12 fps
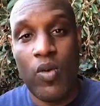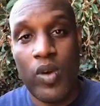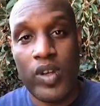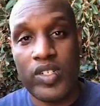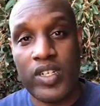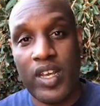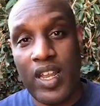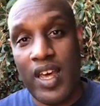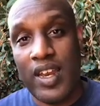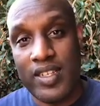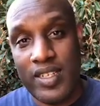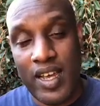which a
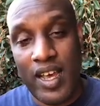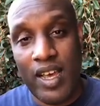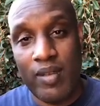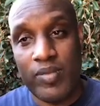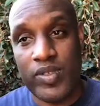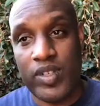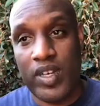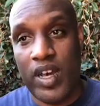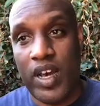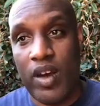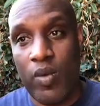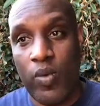lot of times
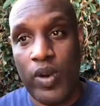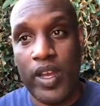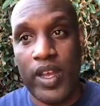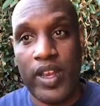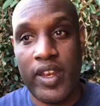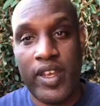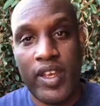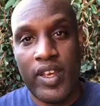when